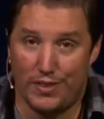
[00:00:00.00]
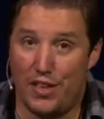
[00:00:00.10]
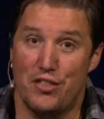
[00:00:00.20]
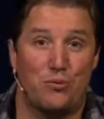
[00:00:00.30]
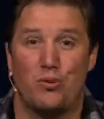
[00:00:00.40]

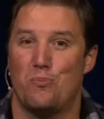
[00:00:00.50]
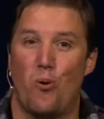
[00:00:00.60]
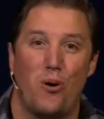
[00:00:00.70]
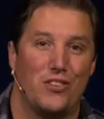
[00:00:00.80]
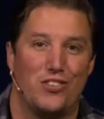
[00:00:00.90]
this was
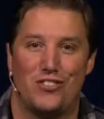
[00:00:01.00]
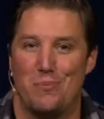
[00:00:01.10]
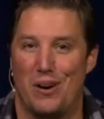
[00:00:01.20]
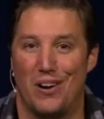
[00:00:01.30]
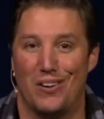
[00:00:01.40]
more than just a
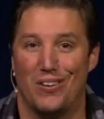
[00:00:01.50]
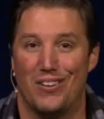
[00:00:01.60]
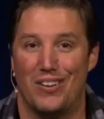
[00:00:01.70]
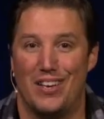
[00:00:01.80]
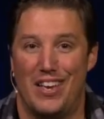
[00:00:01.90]
miracle.
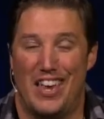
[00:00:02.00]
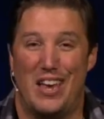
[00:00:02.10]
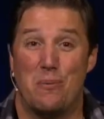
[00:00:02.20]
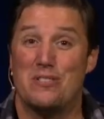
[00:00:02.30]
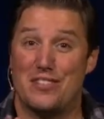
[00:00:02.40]

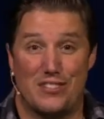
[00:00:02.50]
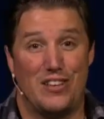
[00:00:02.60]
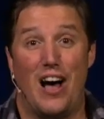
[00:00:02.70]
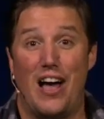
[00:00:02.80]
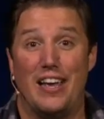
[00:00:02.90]
It was a
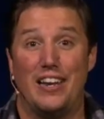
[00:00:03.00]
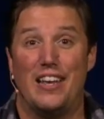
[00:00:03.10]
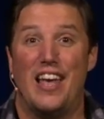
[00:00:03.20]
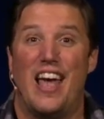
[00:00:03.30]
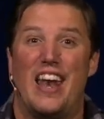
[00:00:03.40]
sign,
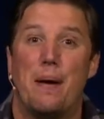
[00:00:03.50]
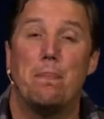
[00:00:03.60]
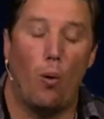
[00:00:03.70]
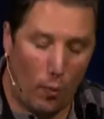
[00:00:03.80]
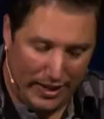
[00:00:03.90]
and it
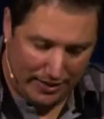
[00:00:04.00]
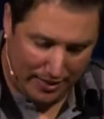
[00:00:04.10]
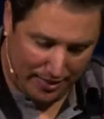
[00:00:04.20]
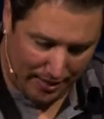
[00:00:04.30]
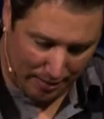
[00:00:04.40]

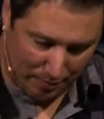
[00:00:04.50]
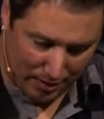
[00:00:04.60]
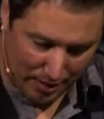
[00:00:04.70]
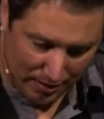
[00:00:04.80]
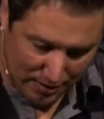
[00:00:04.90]
pointed
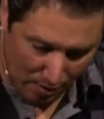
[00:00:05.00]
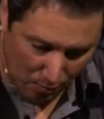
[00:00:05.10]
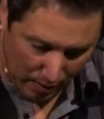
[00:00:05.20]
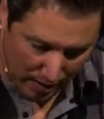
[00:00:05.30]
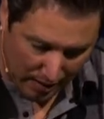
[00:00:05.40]
them
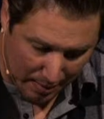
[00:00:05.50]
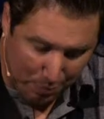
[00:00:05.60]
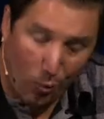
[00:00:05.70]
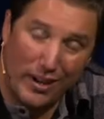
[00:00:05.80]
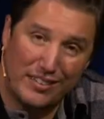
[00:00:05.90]
somewhere. It
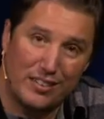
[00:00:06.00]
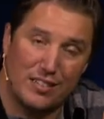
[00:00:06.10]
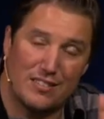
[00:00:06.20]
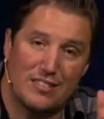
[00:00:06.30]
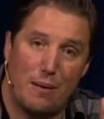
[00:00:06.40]
pointed
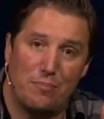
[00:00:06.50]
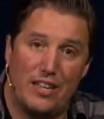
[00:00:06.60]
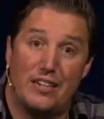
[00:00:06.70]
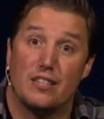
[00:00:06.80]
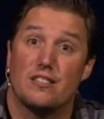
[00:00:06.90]
to
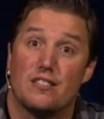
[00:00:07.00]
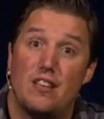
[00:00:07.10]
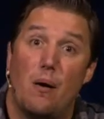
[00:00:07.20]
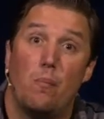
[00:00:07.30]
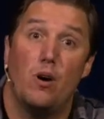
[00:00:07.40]
something, to
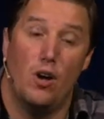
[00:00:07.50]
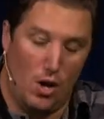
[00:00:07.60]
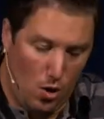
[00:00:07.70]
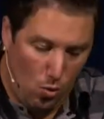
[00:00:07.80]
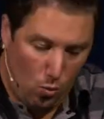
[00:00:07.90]

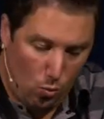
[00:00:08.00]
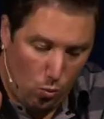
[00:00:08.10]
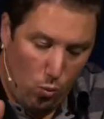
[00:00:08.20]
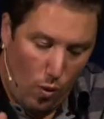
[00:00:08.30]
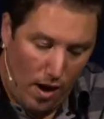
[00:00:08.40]

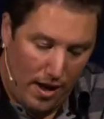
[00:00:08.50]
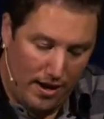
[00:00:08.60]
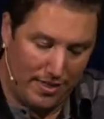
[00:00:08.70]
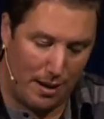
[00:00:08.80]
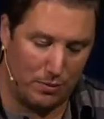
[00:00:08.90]

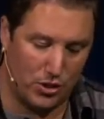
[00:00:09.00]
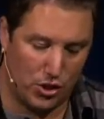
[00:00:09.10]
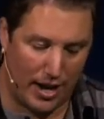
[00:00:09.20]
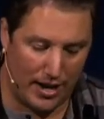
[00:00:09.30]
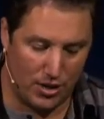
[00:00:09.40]
someone that would
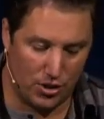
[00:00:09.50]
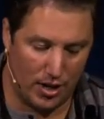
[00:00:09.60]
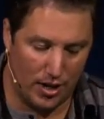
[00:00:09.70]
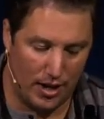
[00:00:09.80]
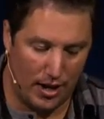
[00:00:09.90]
change
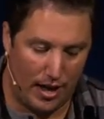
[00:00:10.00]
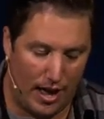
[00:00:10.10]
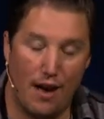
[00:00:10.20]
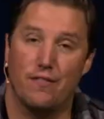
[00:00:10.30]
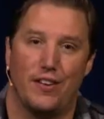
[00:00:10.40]

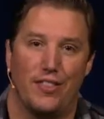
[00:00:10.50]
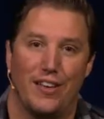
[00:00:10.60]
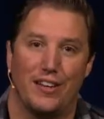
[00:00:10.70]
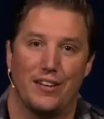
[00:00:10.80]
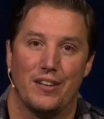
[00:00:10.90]

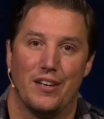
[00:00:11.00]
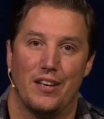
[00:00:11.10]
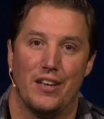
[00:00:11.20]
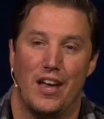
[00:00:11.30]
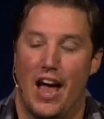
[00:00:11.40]
everything.
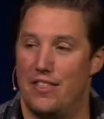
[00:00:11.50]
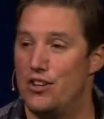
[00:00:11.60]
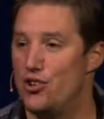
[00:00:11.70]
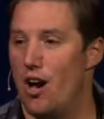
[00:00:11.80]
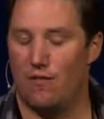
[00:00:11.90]
And
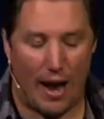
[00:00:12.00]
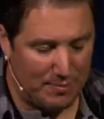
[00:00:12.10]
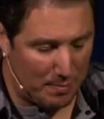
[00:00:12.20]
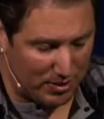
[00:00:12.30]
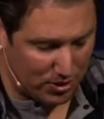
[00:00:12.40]
then John
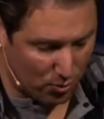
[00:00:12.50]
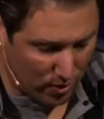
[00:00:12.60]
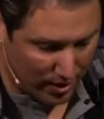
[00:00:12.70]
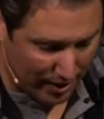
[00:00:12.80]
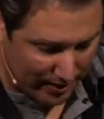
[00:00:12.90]
wraps up his
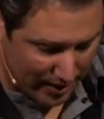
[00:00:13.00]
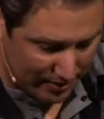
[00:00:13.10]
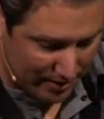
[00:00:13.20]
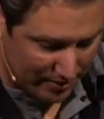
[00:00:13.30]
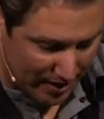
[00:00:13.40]
story like
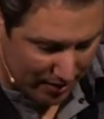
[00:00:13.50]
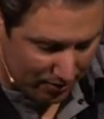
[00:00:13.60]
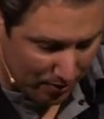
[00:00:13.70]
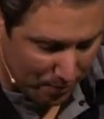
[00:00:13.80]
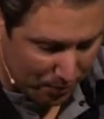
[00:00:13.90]
this. He says,